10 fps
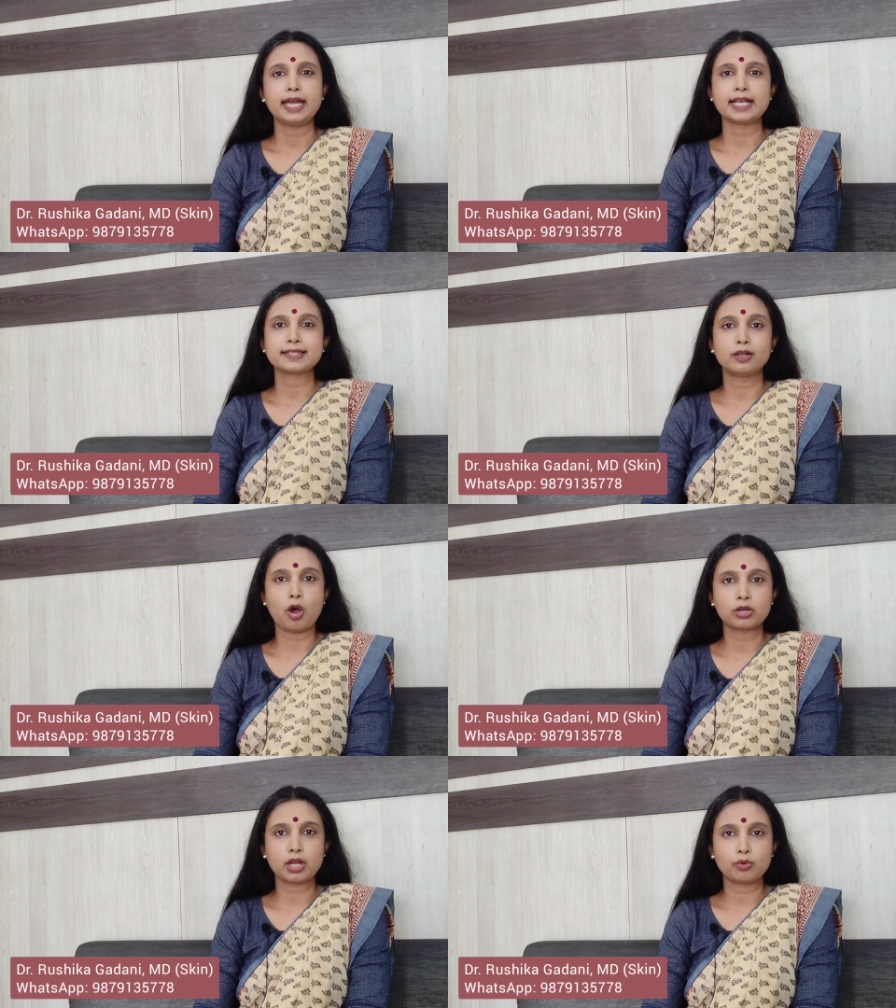And as the
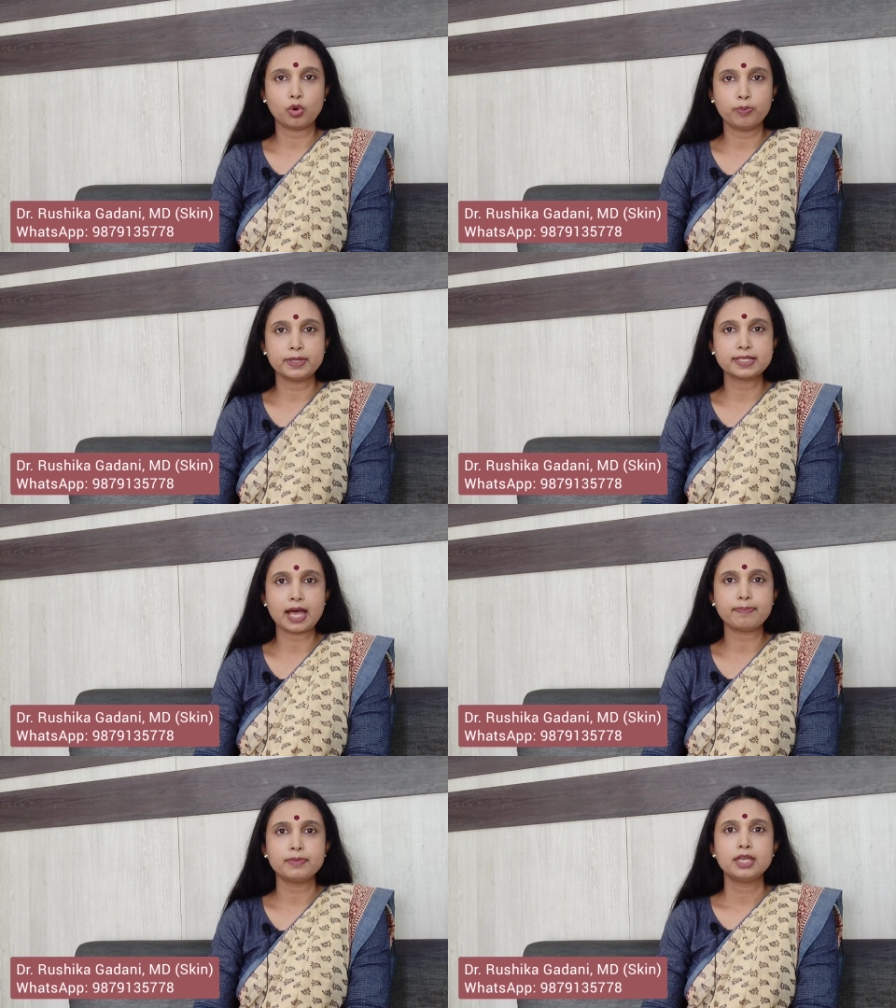lockdown opens
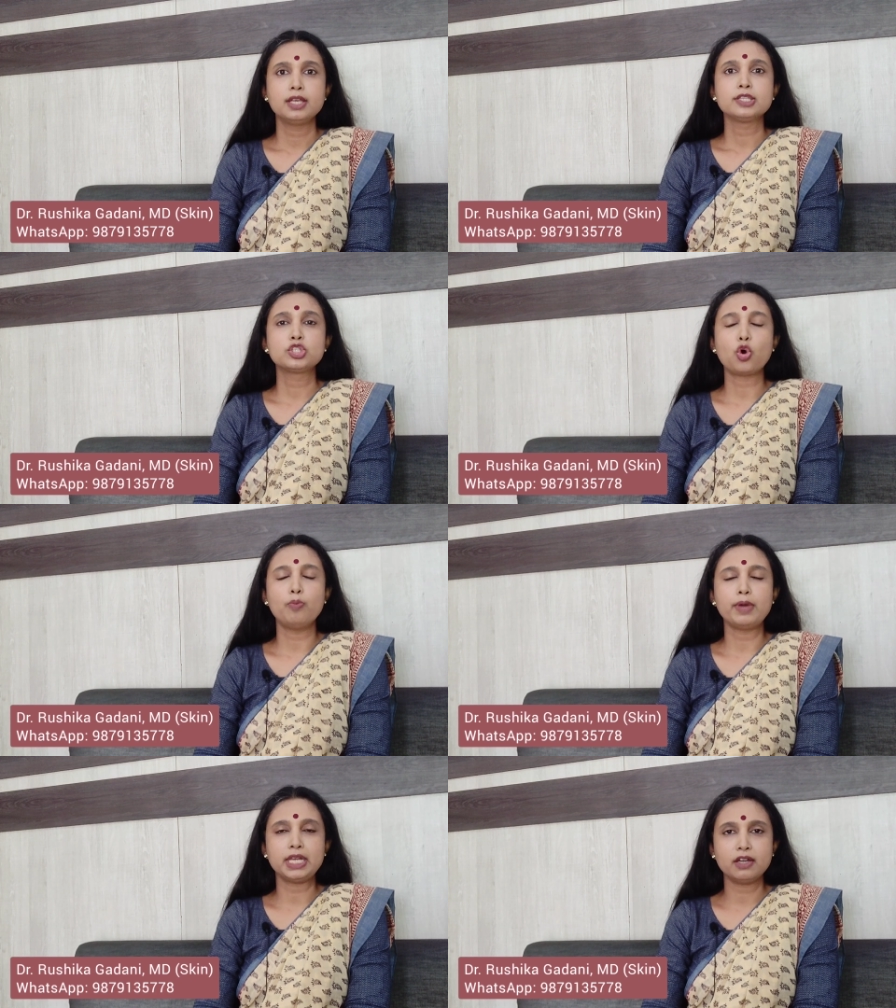up,
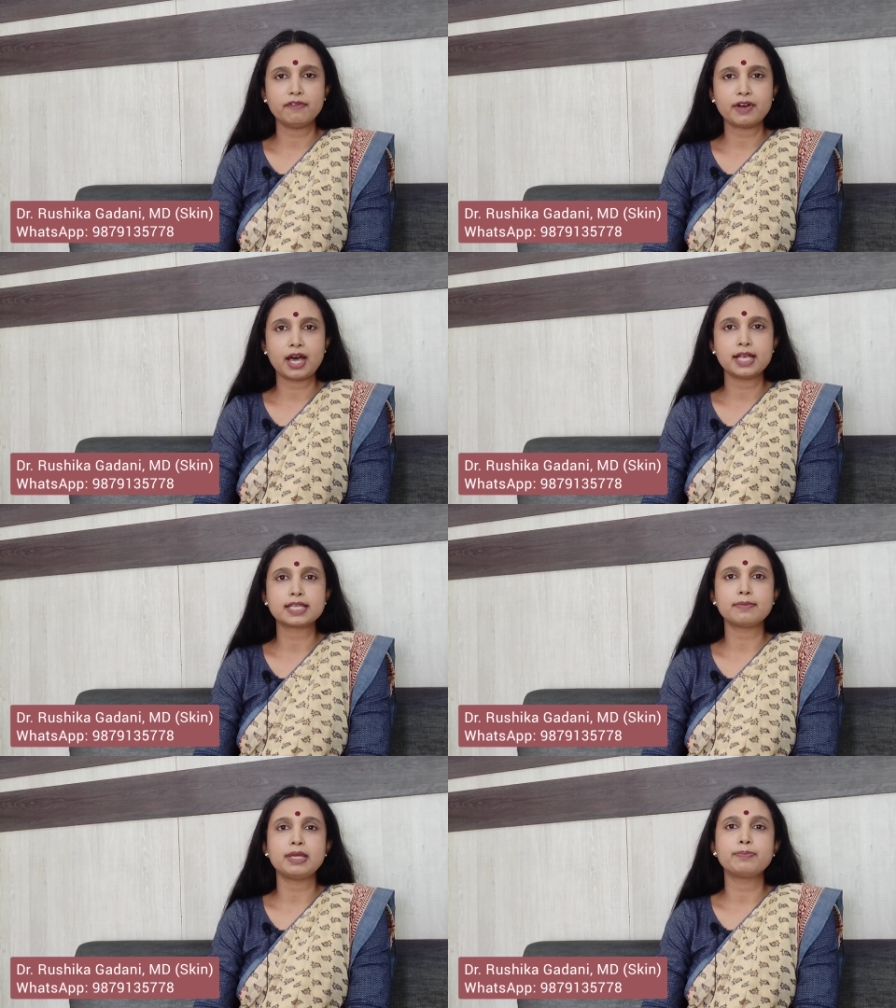so many of
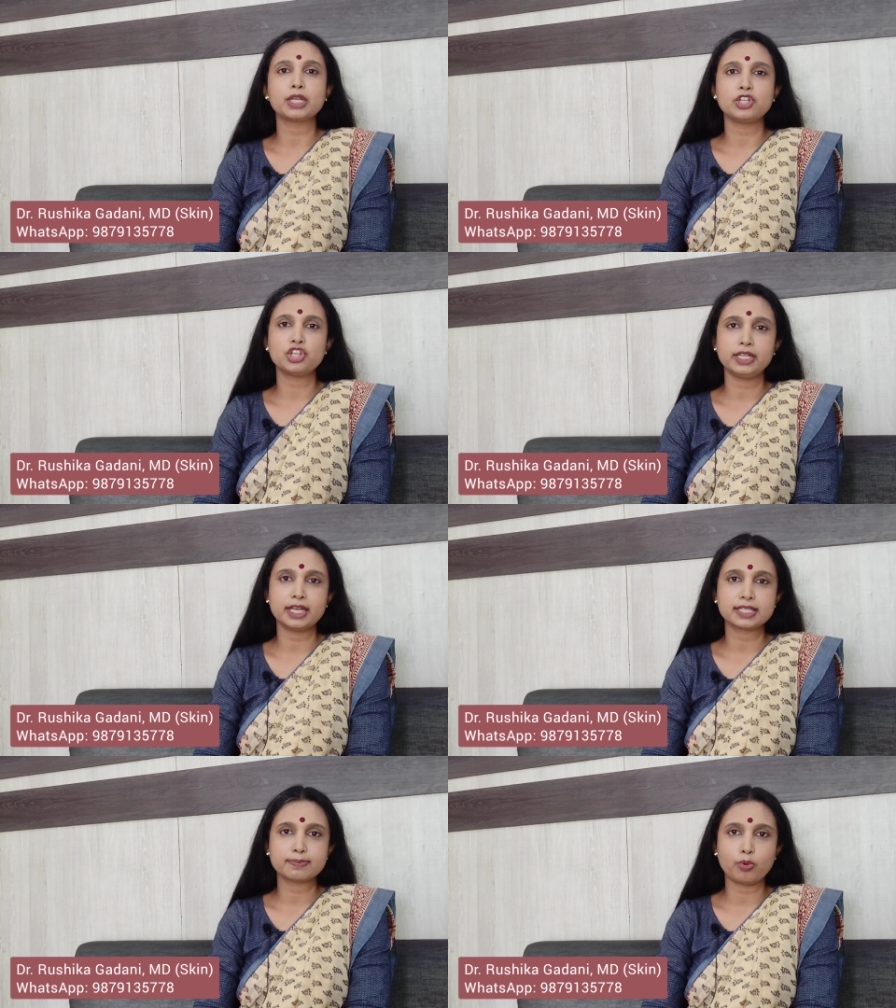us are being
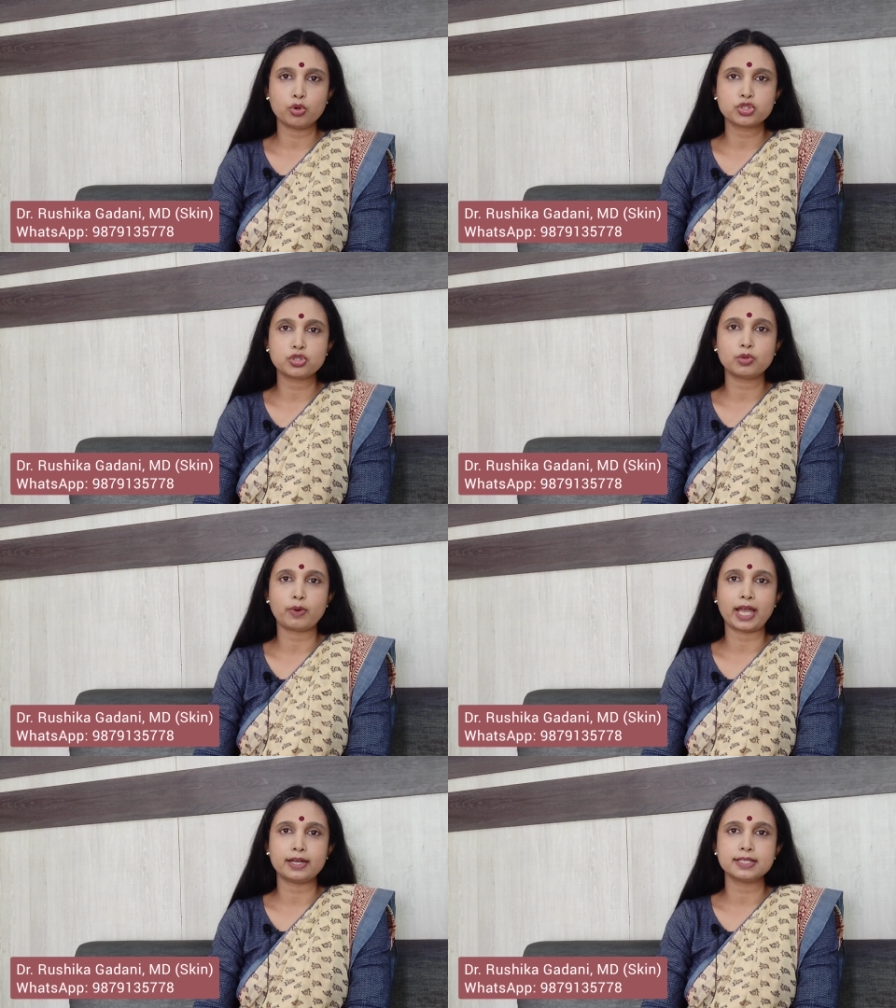potentially exposed to the
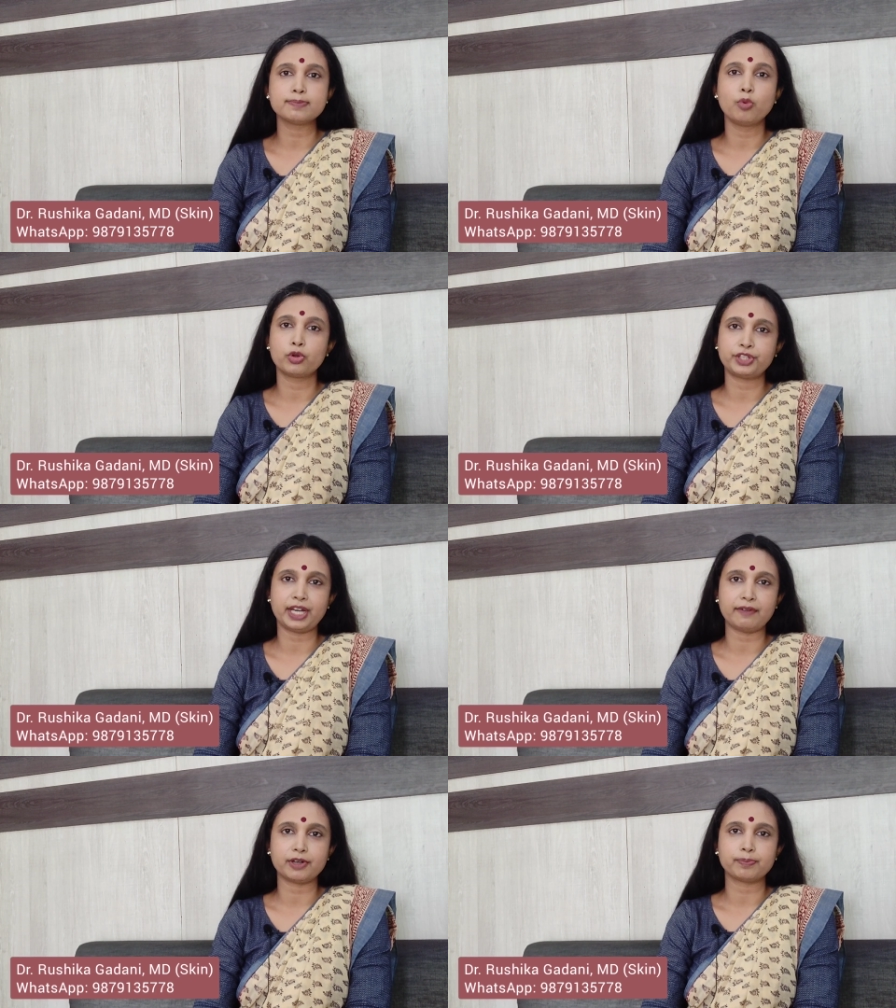virus more
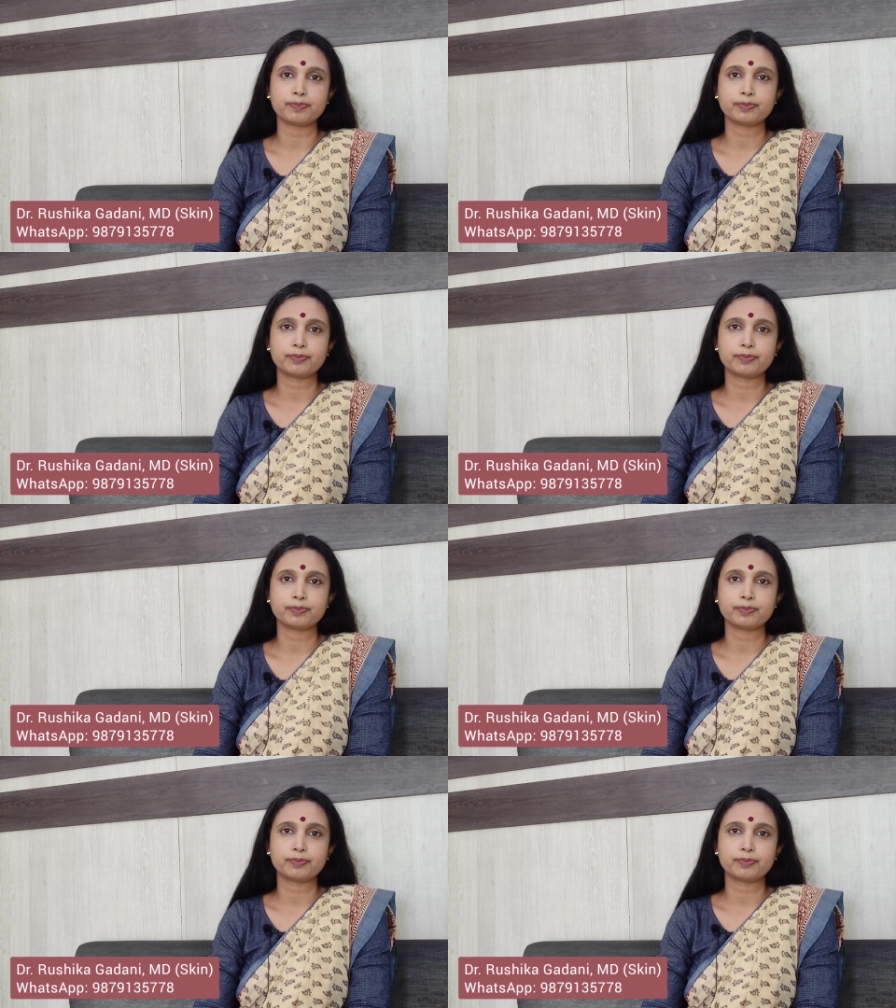than ever.